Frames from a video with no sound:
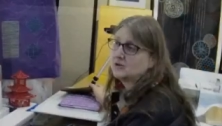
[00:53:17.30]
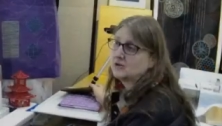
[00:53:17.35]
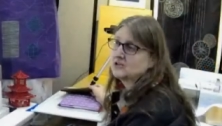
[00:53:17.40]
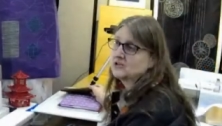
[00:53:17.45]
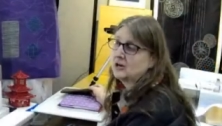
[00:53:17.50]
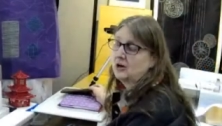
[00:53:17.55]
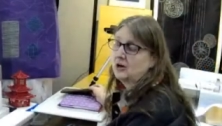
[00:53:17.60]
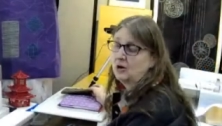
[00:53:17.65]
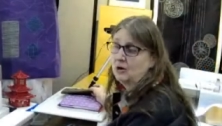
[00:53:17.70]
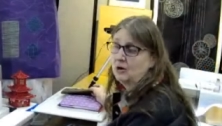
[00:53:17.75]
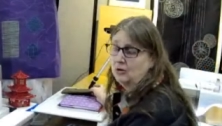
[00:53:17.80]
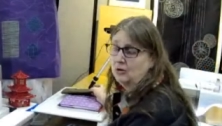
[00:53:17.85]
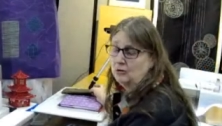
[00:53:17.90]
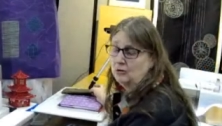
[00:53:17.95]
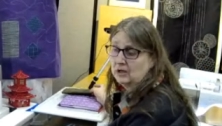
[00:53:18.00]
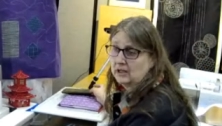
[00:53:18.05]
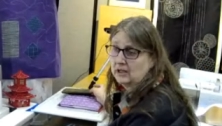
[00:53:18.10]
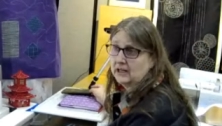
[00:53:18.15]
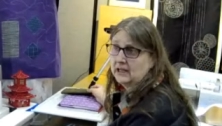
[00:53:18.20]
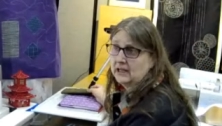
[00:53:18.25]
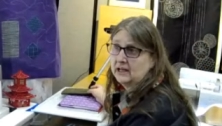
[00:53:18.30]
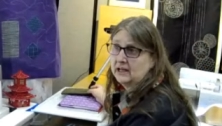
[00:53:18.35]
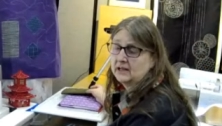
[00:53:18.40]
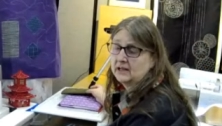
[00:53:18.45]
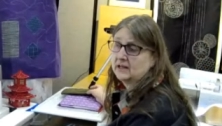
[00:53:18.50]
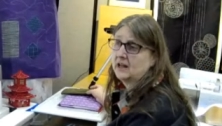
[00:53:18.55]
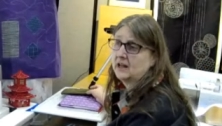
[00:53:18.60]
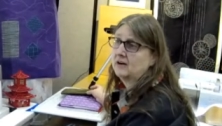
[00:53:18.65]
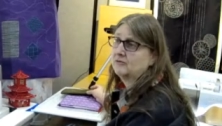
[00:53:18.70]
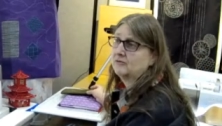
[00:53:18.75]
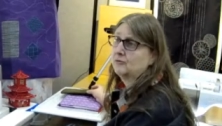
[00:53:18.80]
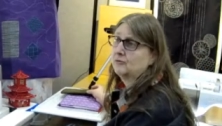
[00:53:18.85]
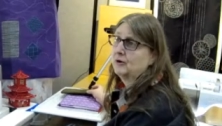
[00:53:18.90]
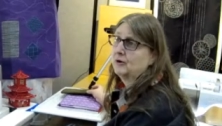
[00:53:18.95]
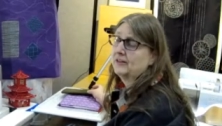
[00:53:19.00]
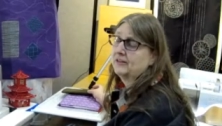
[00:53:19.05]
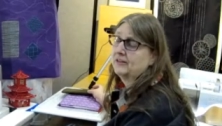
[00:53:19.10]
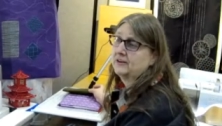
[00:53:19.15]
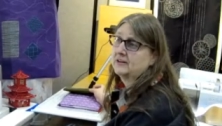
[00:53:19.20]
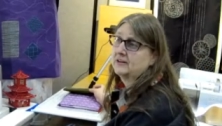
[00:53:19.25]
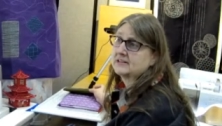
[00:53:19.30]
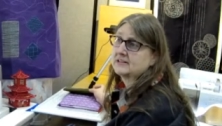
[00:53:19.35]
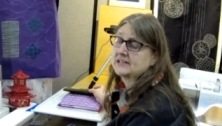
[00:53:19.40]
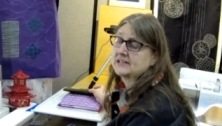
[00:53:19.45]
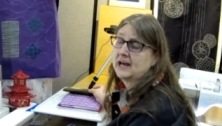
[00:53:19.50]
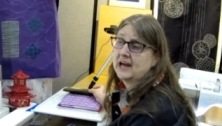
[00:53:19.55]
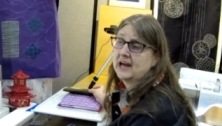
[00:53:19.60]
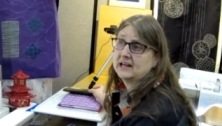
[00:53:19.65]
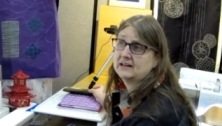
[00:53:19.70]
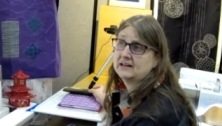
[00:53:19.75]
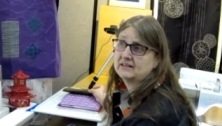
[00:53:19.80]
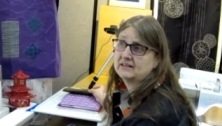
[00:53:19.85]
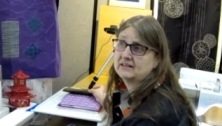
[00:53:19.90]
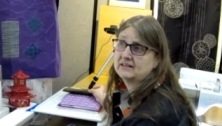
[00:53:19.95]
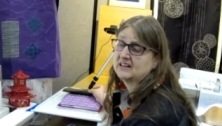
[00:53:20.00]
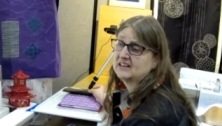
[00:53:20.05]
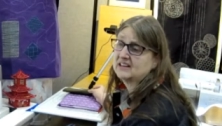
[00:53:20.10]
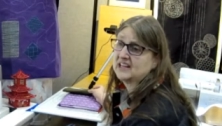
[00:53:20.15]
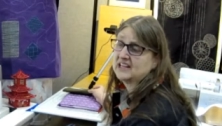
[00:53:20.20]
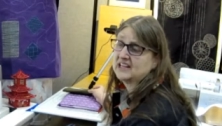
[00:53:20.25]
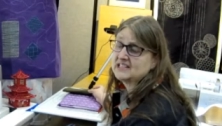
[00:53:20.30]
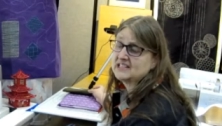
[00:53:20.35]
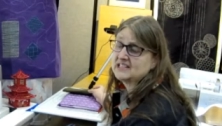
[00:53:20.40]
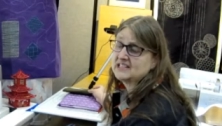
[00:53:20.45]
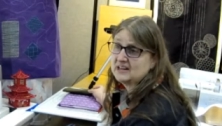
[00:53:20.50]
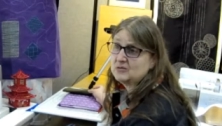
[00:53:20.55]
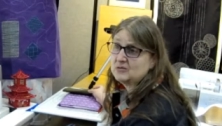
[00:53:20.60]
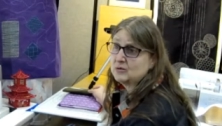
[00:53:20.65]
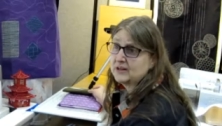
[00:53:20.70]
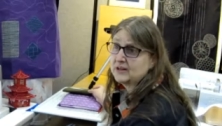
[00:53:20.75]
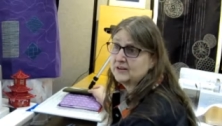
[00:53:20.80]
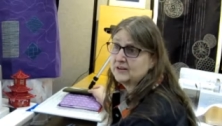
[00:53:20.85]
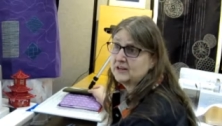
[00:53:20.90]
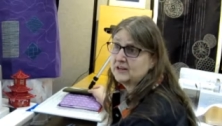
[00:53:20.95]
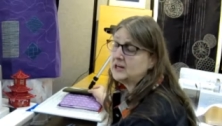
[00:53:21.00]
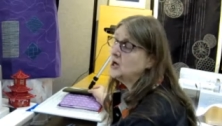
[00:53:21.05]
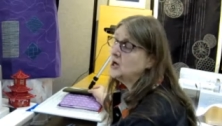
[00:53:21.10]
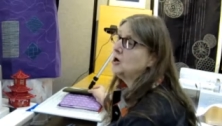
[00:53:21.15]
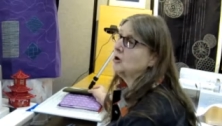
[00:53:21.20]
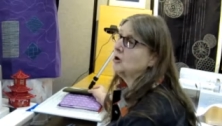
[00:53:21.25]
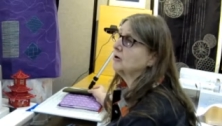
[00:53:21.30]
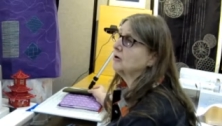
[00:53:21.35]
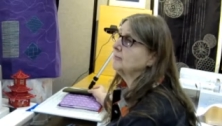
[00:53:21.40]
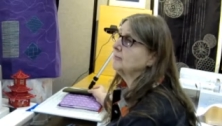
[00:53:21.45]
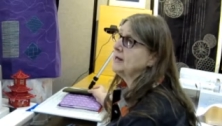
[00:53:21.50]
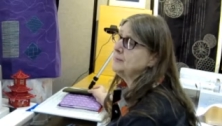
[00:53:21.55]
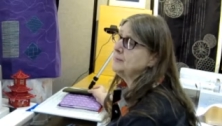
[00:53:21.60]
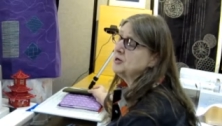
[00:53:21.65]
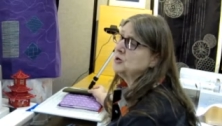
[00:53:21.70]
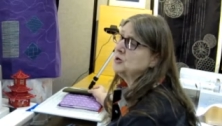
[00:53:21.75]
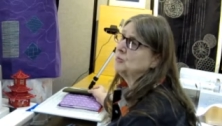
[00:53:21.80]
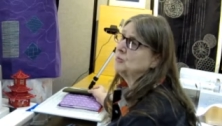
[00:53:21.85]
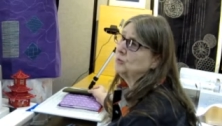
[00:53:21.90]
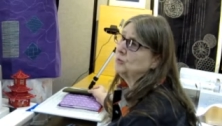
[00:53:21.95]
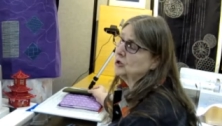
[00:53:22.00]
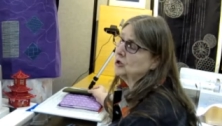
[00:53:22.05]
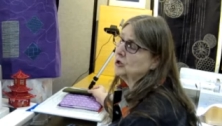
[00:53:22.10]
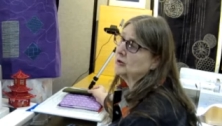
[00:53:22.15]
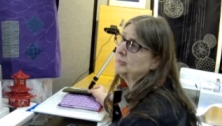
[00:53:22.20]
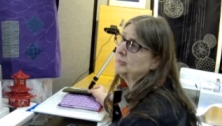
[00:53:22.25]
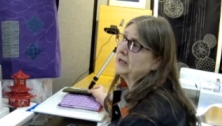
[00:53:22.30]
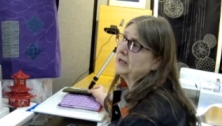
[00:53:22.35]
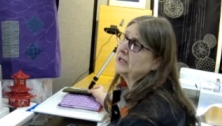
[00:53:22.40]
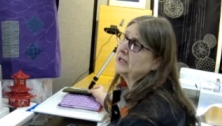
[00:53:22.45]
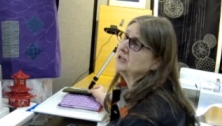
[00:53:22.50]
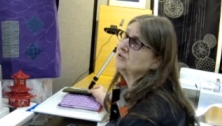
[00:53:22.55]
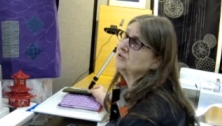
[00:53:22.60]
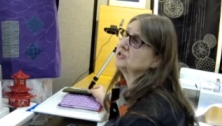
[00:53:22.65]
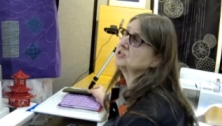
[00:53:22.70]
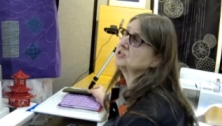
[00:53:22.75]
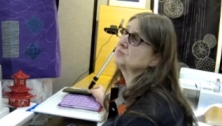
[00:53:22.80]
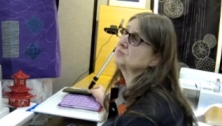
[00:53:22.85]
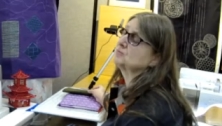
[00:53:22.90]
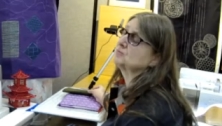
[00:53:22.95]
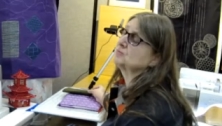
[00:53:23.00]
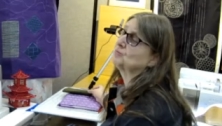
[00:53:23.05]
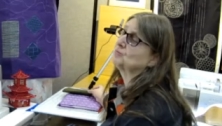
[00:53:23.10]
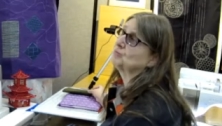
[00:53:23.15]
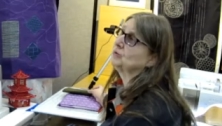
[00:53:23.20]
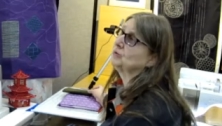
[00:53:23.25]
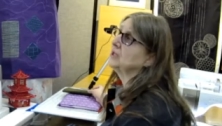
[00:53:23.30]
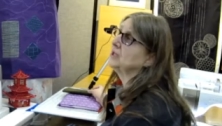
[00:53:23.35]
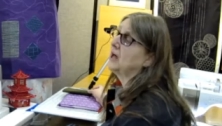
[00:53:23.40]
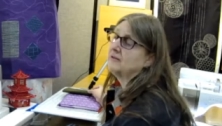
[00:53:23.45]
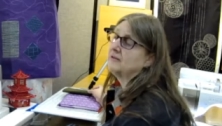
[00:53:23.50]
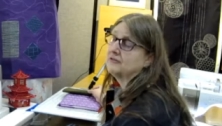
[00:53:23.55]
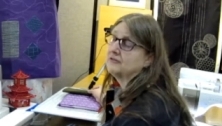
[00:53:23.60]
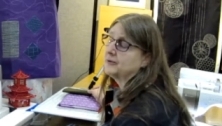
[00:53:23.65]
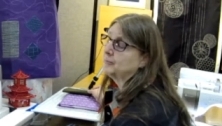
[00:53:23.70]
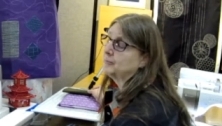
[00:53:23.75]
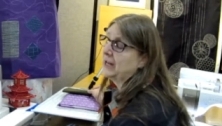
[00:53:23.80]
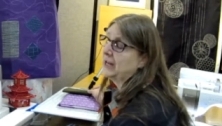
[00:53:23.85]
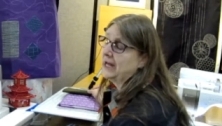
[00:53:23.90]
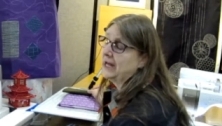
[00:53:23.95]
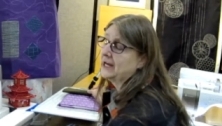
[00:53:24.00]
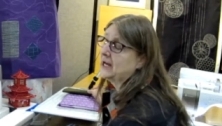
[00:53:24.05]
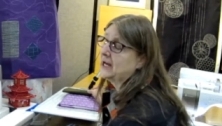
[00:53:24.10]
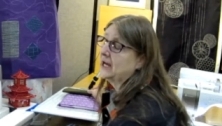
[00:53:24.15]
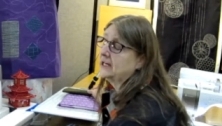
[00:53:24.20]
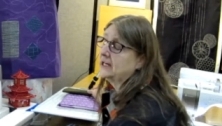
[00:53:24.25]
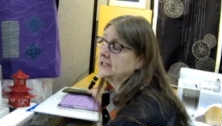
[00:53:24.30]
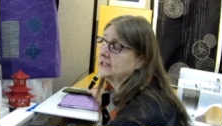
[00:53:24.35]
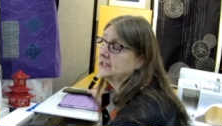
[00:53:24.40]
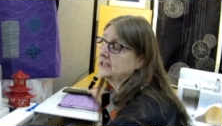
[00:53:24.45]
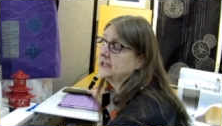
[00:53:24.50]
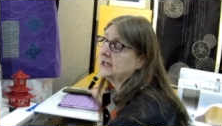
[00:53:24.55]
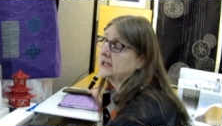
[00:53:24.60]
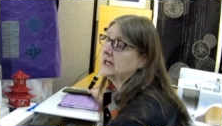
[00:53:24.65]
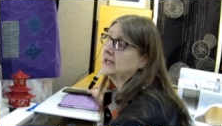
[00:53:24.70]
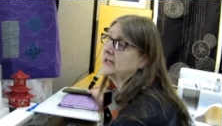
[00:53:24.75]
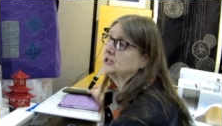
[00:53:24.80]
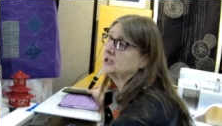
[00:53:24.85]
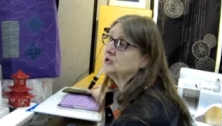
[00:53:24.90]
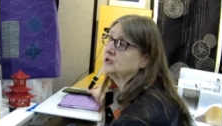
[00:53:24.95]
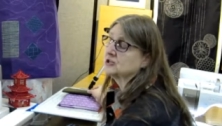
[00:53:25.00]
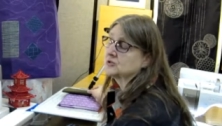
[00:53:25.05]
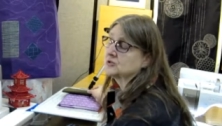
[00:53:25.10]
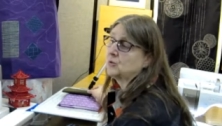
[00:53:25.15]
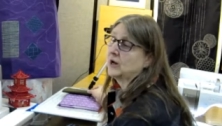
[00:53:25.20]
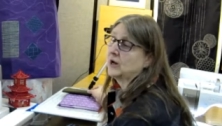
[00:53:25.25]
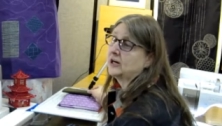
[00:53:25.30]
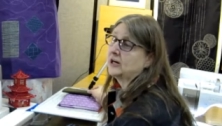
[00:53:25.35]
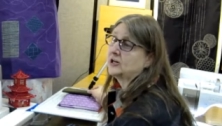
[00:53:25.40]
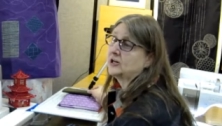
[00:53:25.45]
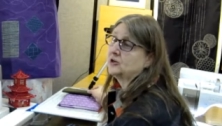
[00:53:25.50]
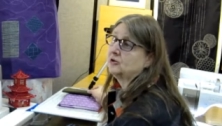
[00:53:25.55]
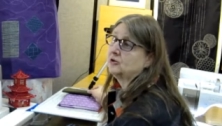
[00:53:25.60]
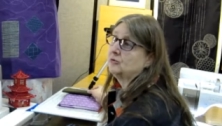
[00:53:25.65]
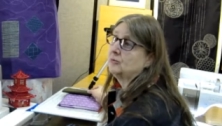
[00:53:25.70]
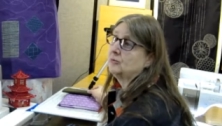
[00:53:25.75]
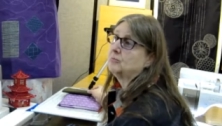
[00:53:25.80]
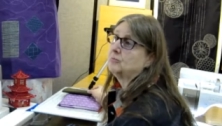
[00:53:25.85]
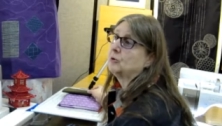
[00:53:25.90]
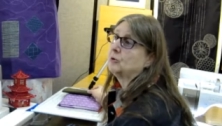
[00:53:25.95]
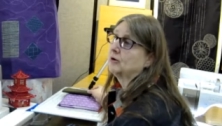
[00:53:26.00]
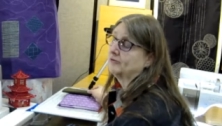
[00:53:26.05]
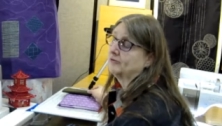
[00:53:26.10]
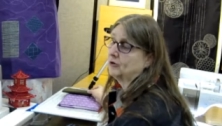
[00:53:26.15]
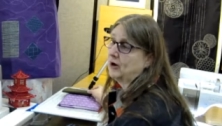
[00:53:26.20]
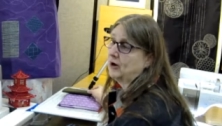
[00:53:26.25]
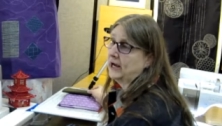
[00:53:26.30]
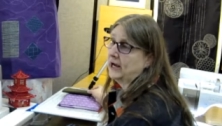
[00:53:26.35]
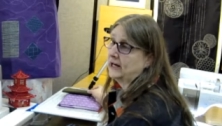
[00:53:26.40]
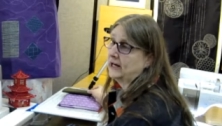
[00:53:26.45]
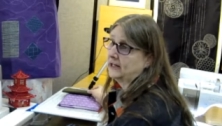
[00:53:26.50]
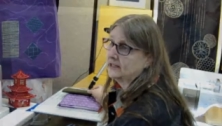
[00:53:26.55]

totally in love with the design that they sent with it, or maybe you were, but you just love the blank idea and you just want to do more variety